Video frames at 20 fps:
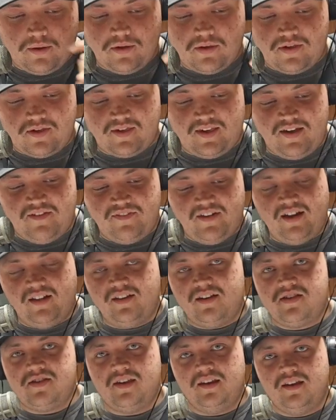say
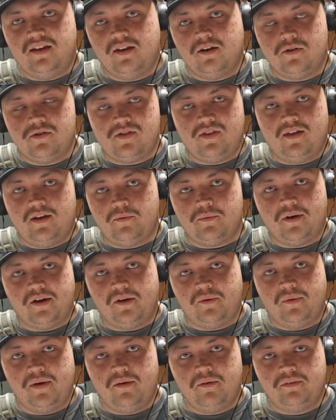Valley City goes and they run
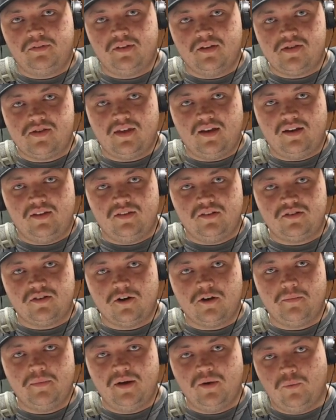away with this thing in the
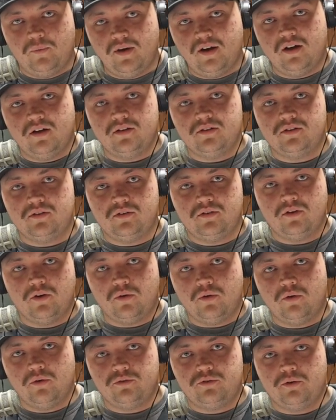tournament, well,
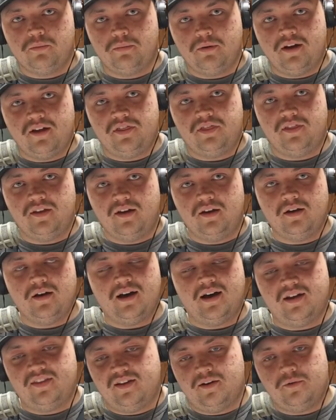don't hold your breath
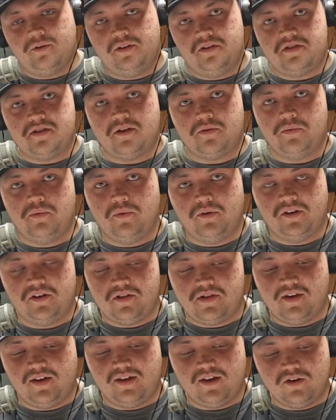that really sucks. We won't get to
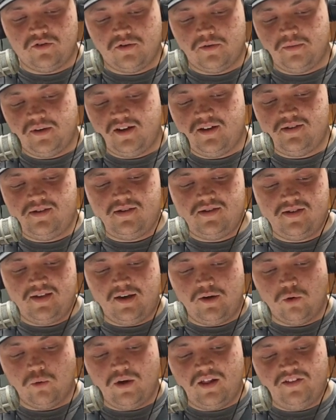see Kindred, because these
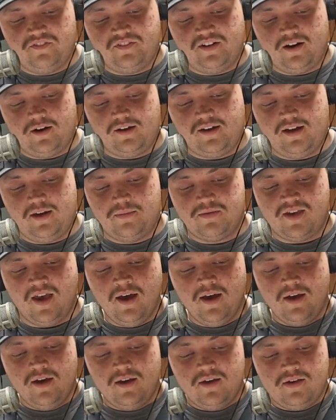state qualifier games,
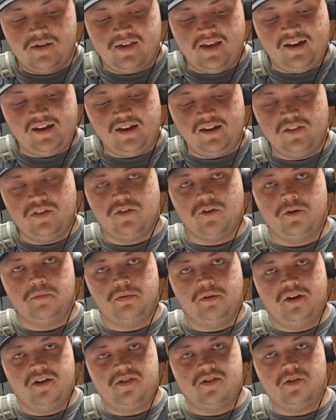2nd and 3rd
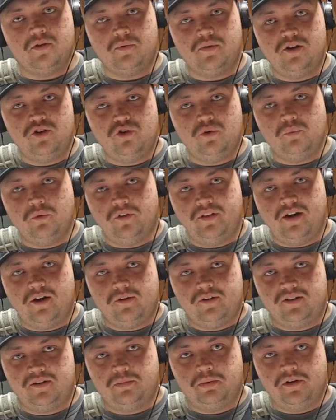place in the region, will now
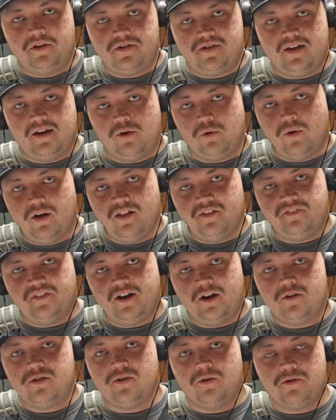get to play state
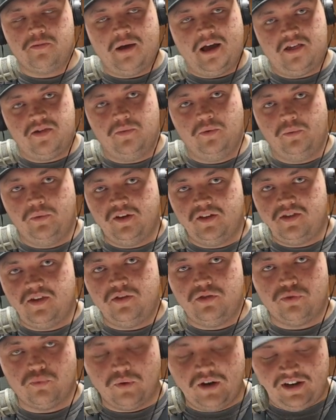qualifier. So it's possible we could see
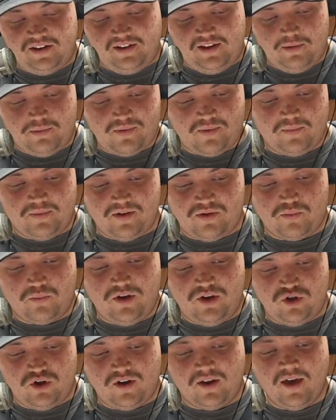3 teams from this
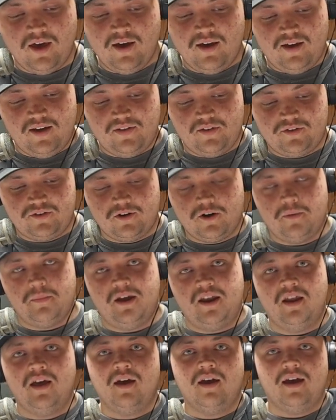region in the
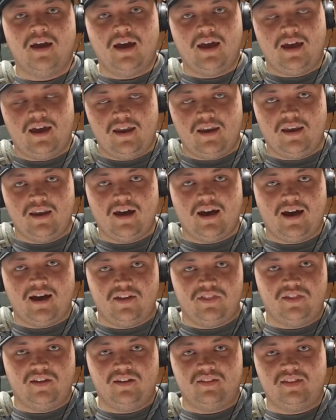tournament. And
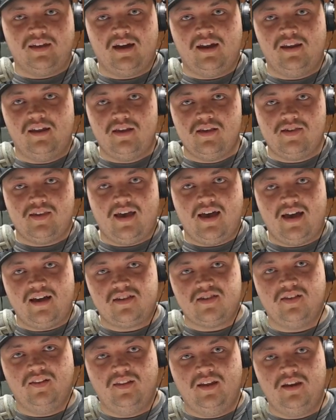I think that is
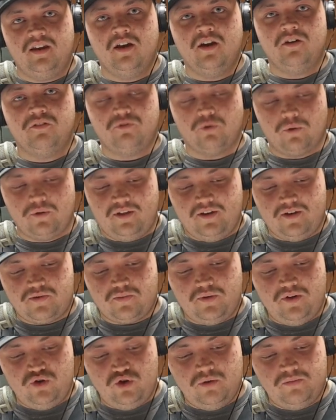excellent for this
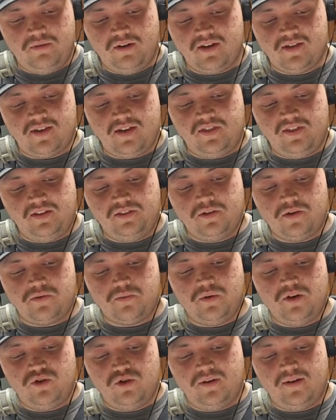region, because I think this
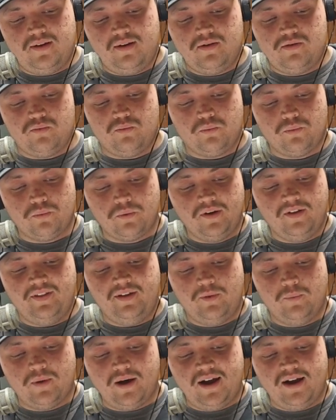region is
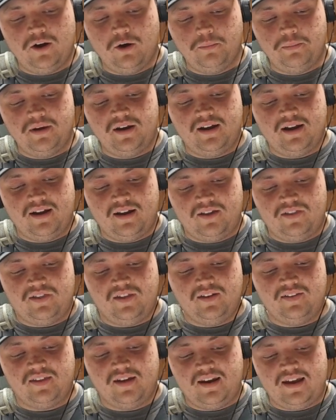really wide open. And I
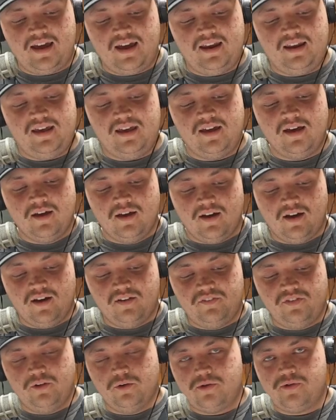think that any
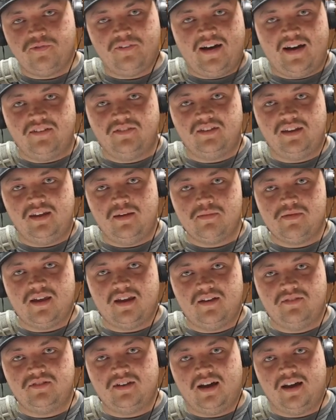of those 5 teams that
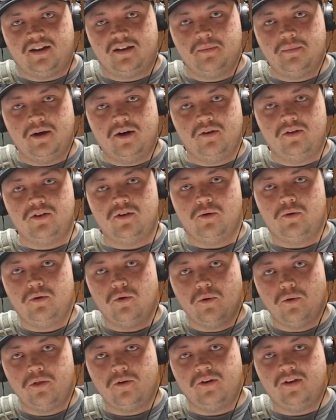I've talked about, your
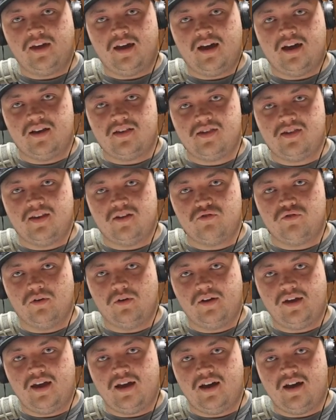Northern Cass, Central
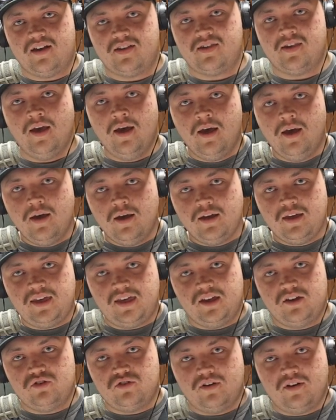Cass,
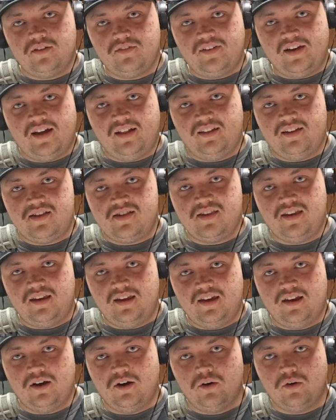Kindred, Valley
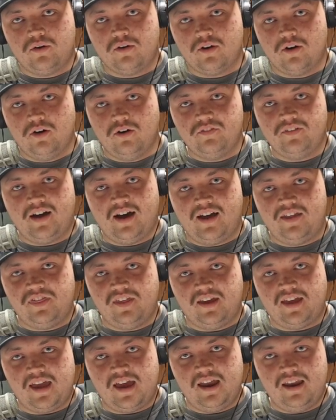City, and Oak Grove, I
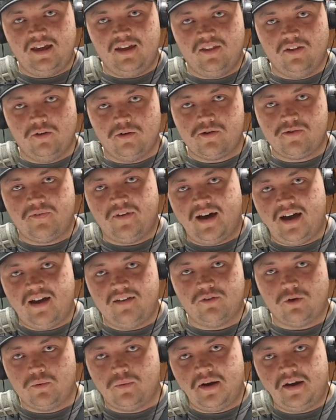think any of those
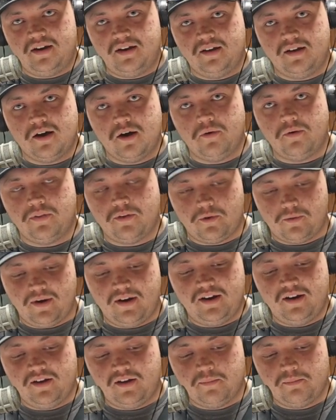5 are ready to go and they're
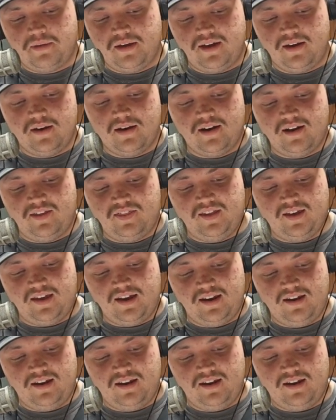ready to compete. And I think